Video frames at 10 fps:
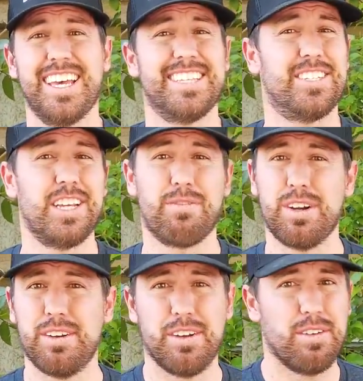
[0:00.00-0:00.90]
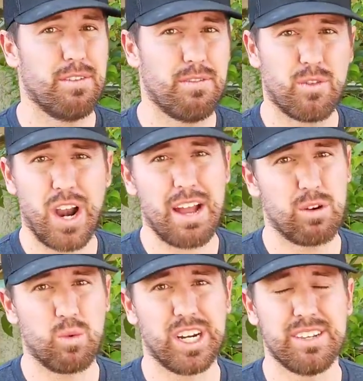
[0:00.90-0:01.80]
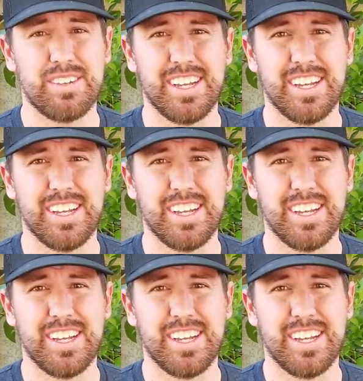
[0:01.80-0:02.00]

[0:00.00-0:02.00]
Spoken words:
It's different for everyone.